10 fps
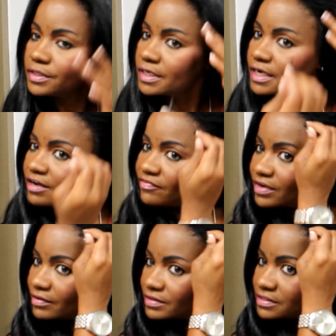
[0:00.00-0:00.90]
And I
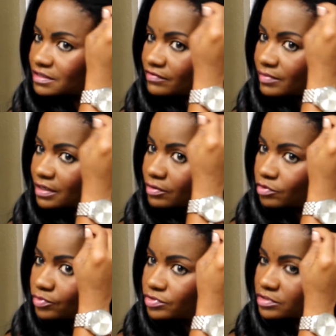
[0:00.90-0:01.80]
found this stuff in my local
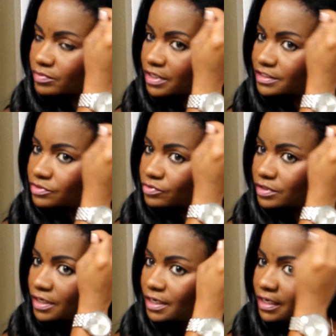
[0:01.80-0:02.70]
beauty supply store.
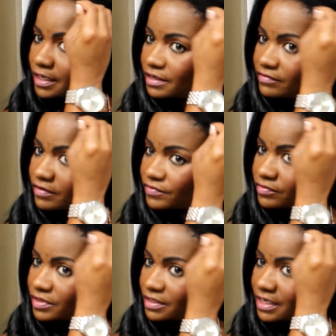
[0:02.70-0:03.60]
And even if you
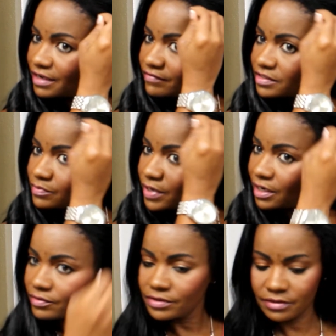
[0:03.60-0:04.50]
didn't have this
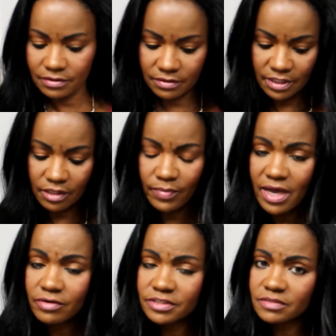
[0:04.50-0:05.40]
powder, and the
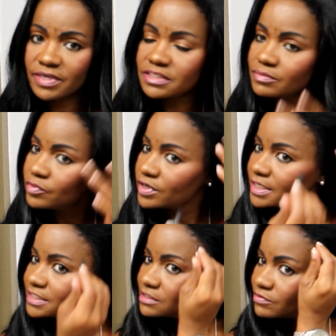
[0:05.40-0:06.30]
powder just makes it more
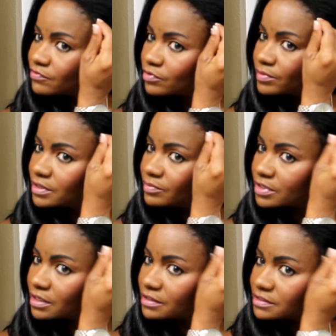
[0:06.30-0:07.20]
easier for me
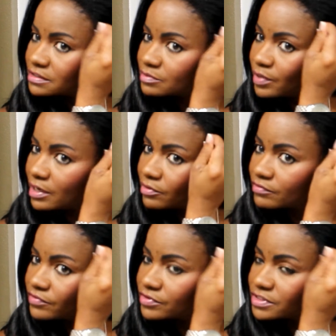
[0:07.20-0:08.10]
because it's powder
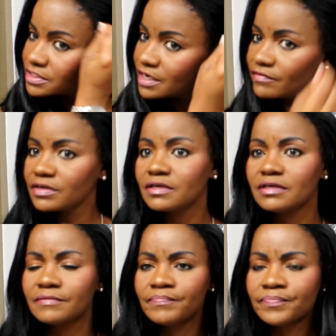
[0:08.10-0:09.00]
versus having
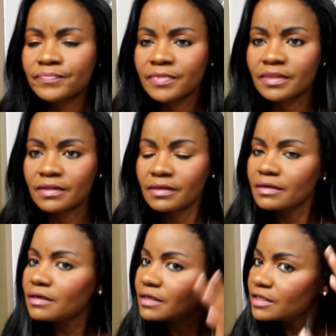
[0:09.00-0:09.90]

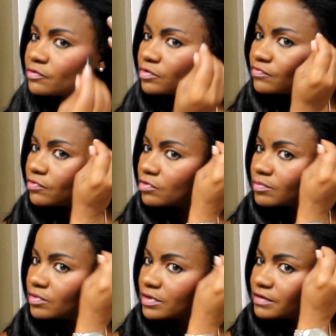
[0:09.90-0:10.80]
a liquid form
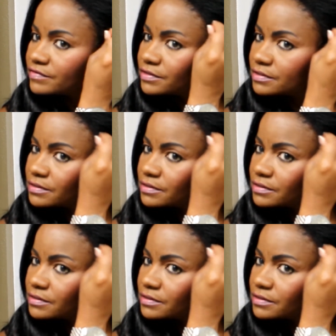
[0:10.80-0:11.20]
or whatever.